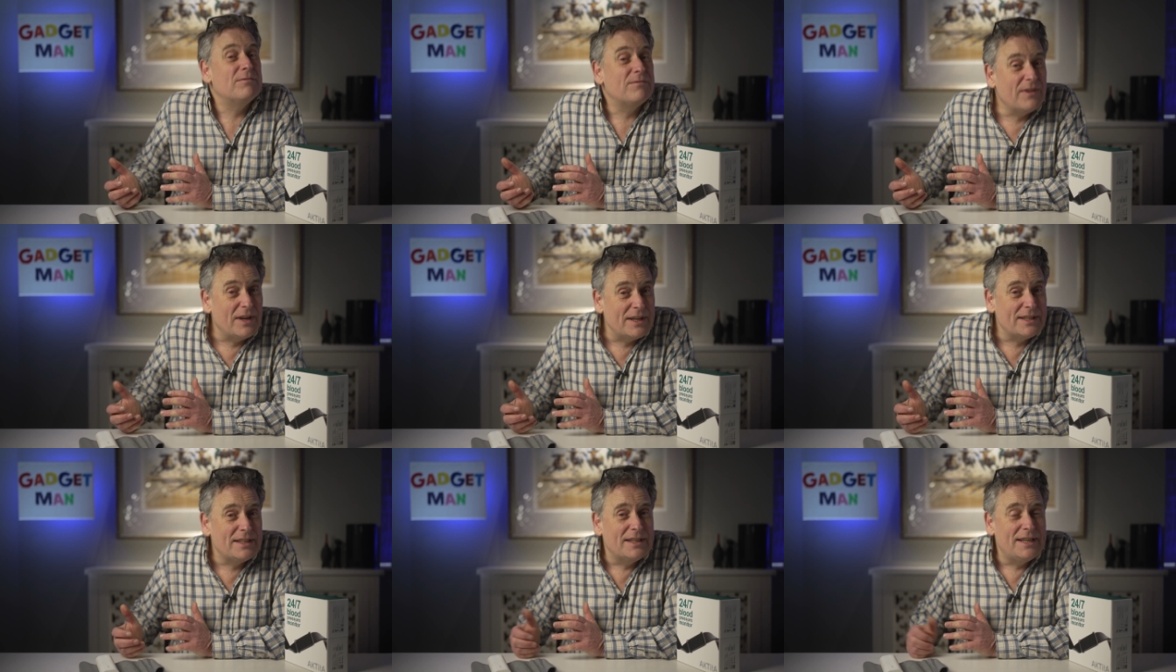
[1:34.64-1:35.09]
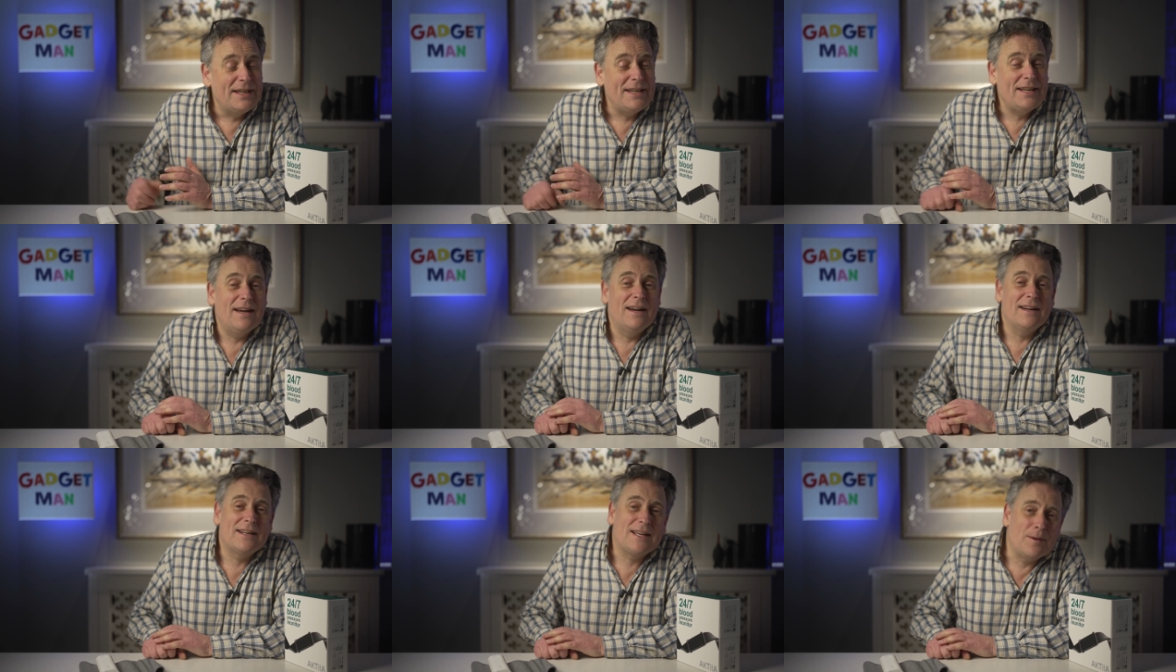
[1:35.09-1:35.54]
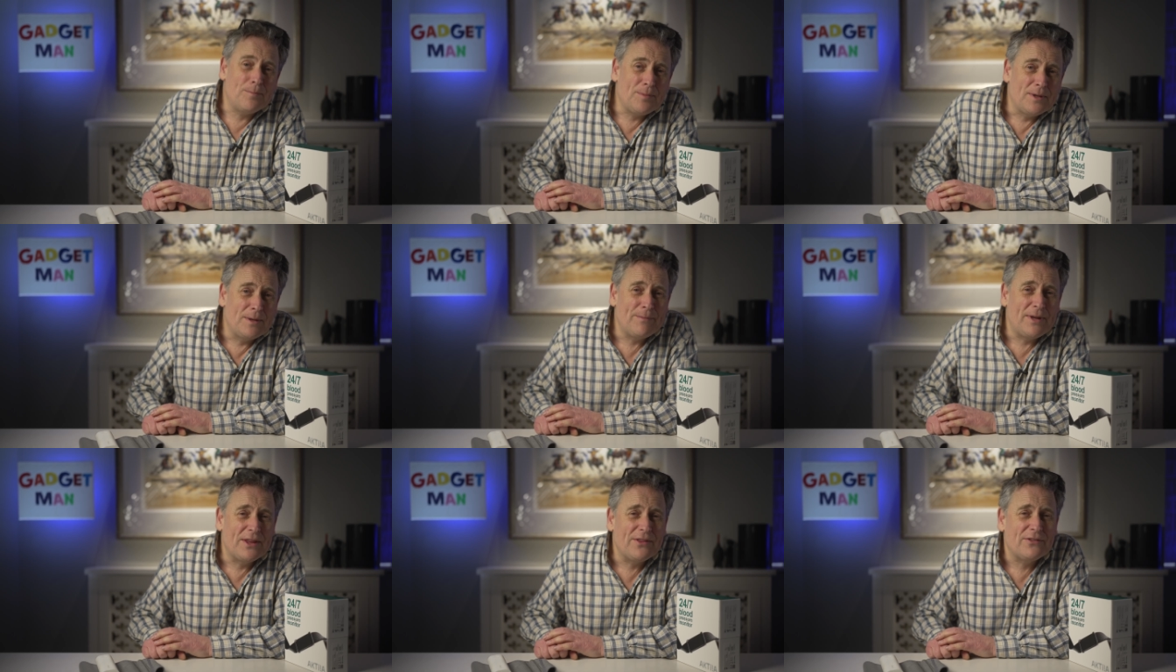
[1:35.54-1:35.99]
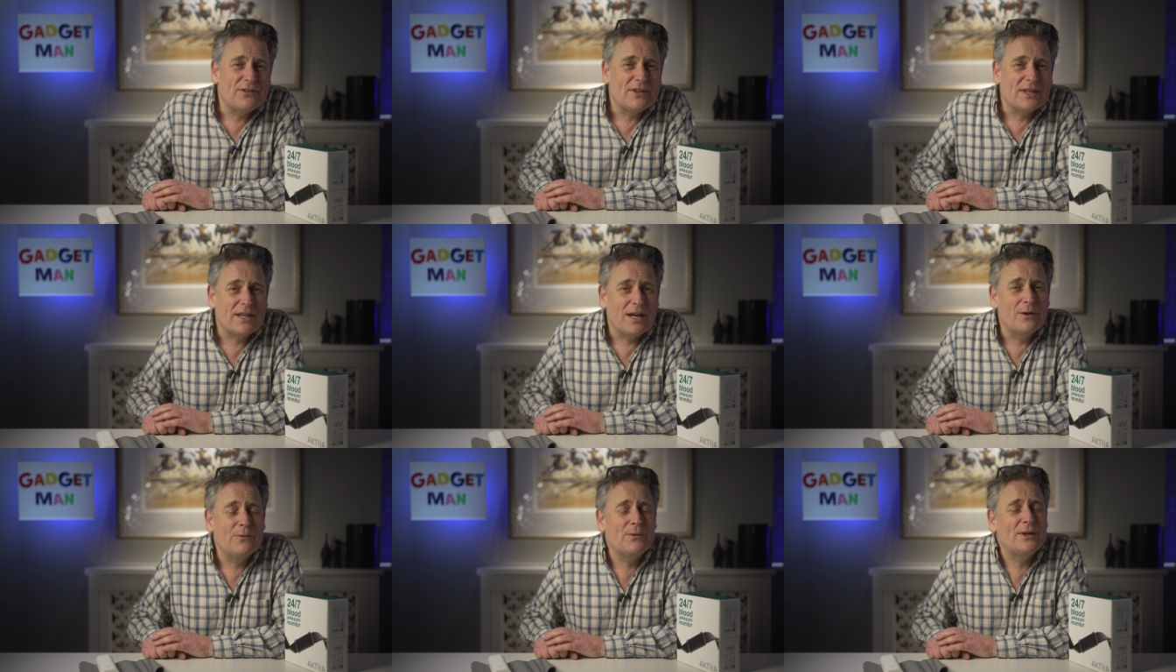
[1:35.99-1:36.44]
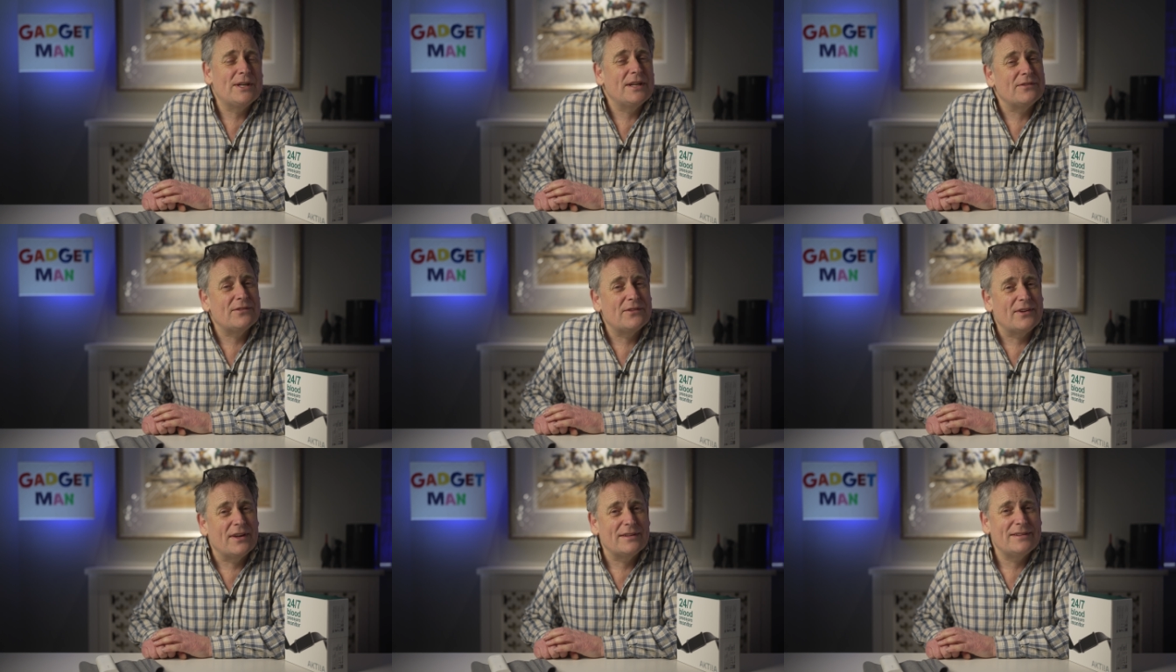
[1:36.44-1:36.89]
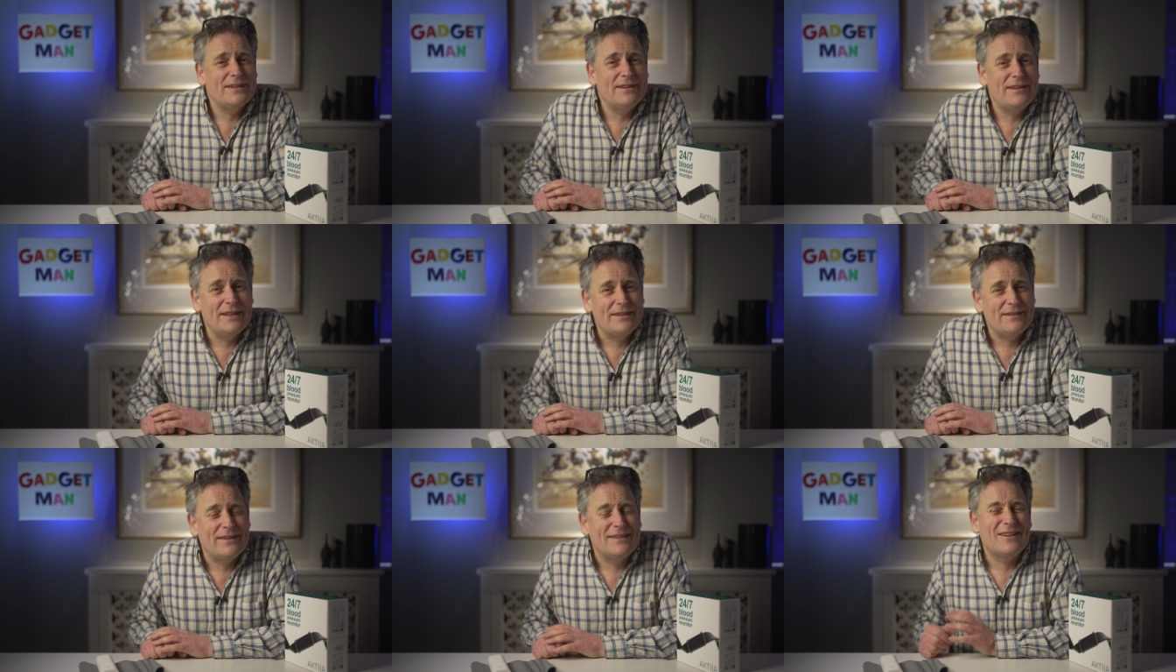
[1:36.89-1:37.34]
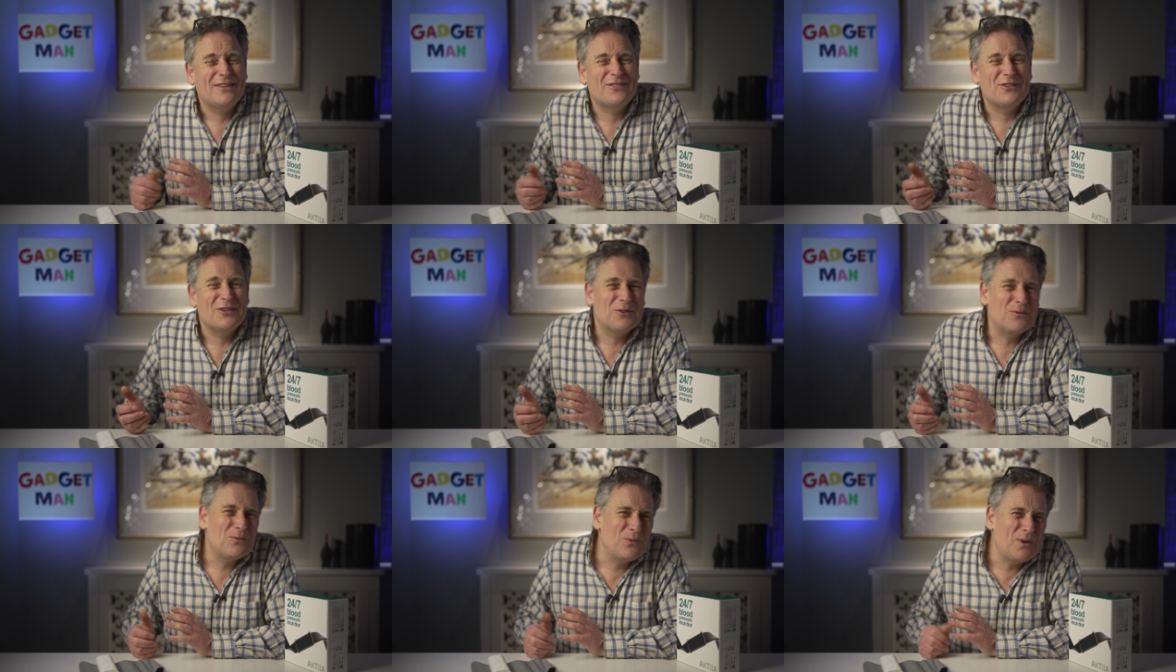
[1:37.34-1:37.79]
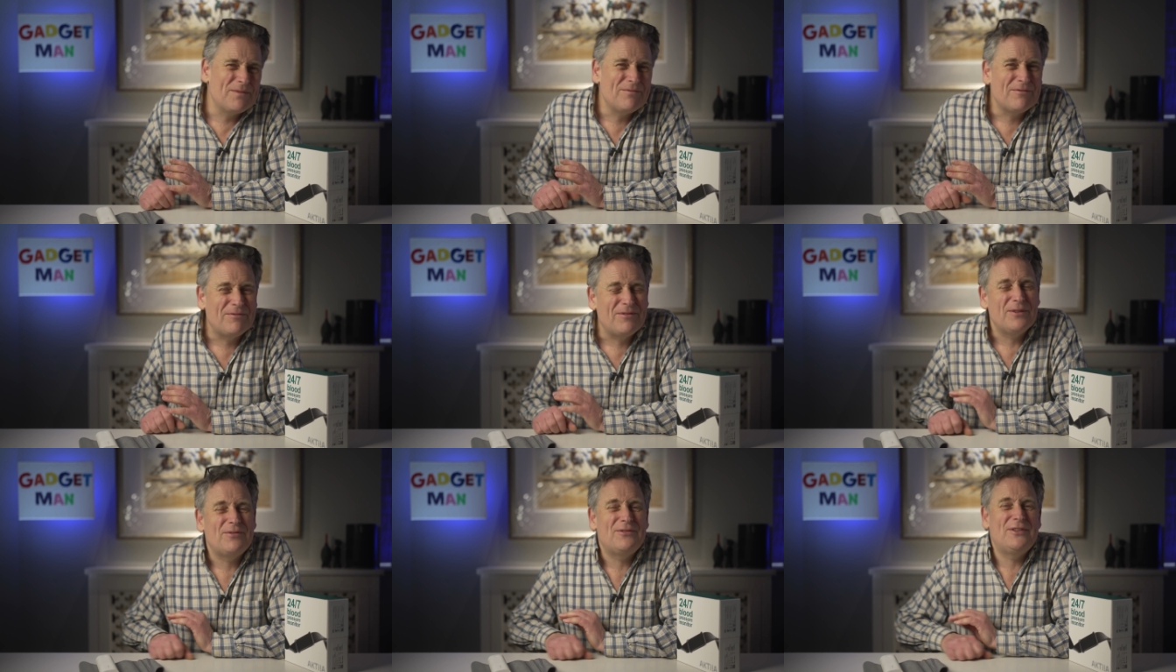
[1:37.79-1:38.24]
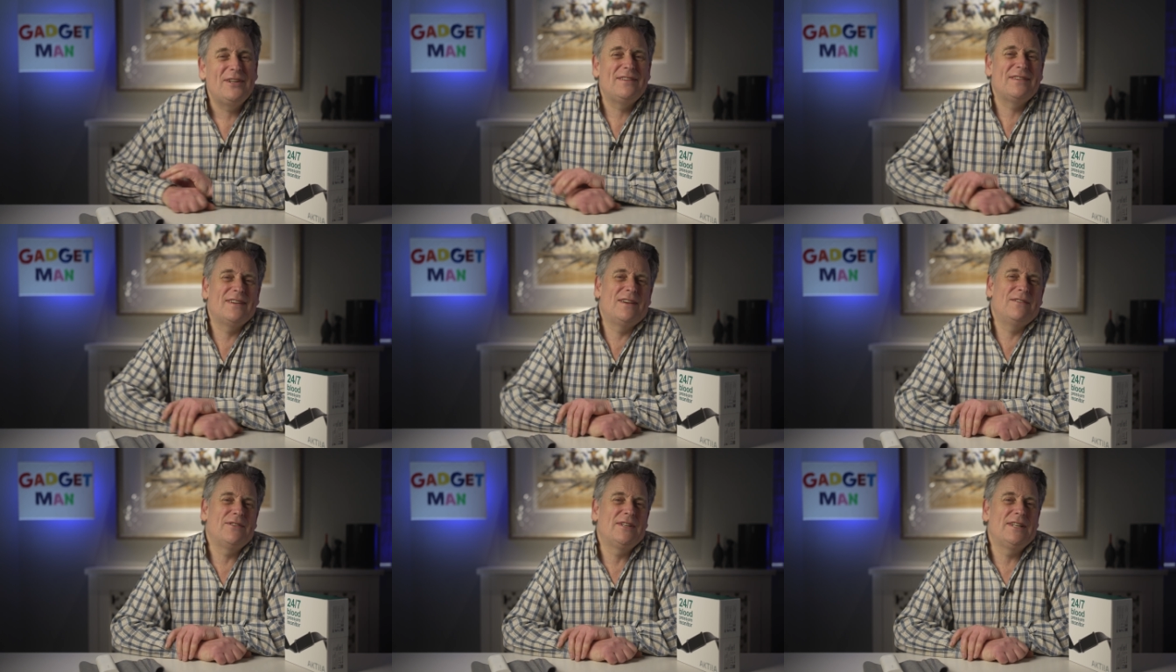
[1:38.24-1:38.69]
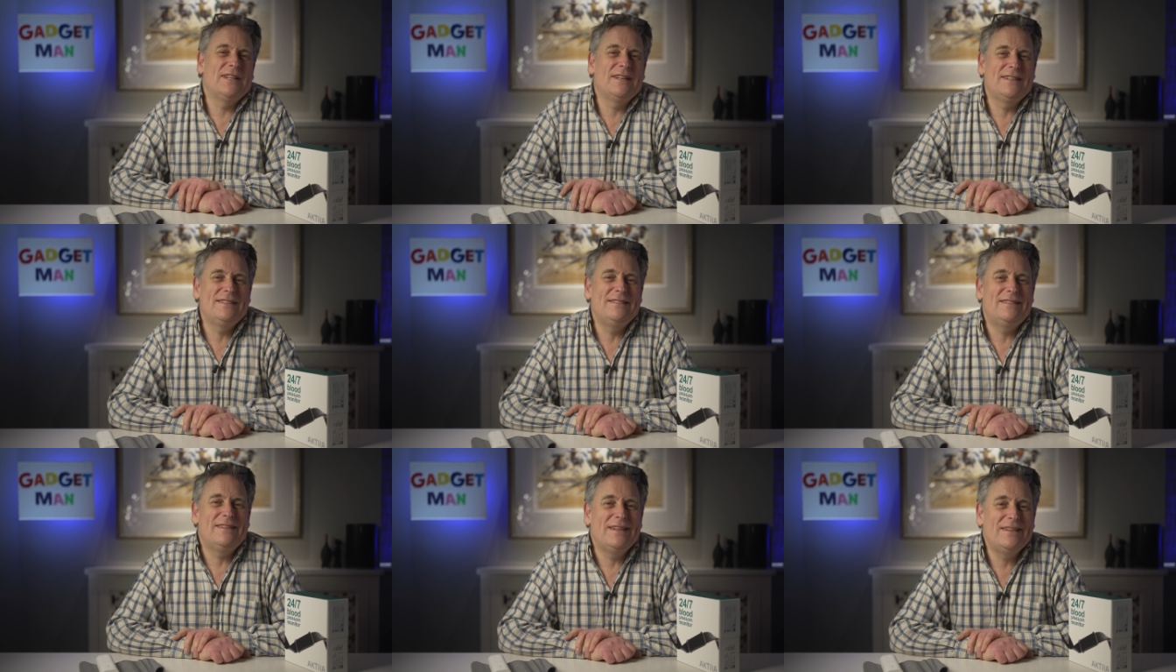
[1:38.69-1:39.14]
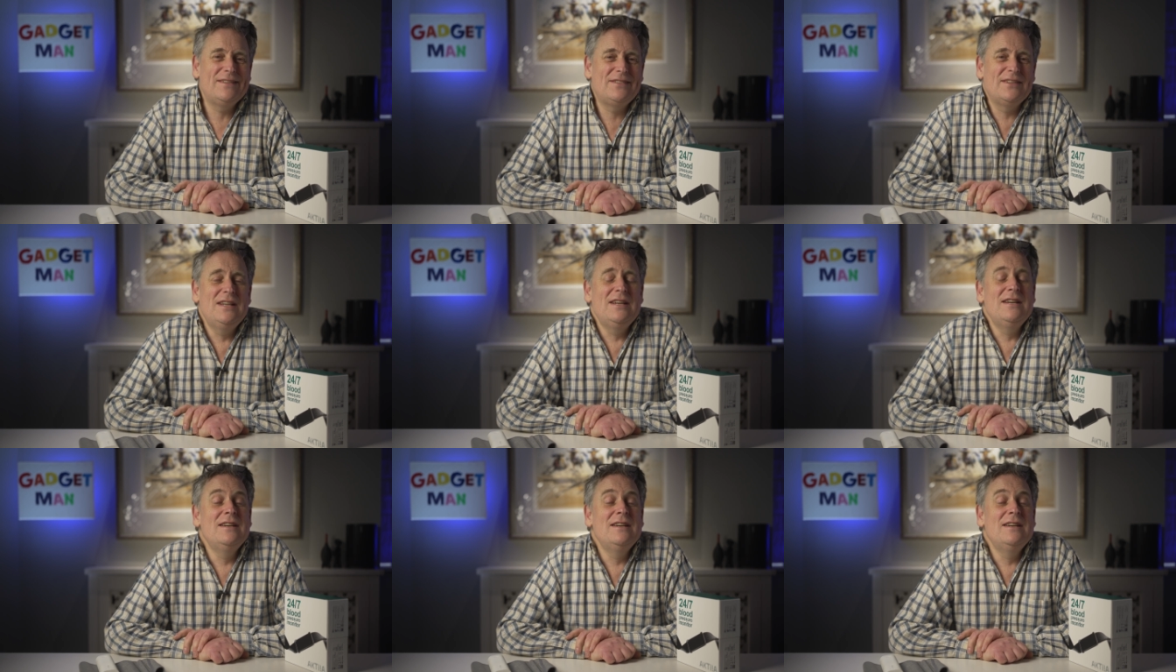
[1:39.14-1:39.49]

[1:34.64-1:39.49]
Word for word: finally, a couple of months ago, when it started hitting the sort of 150s over 90s,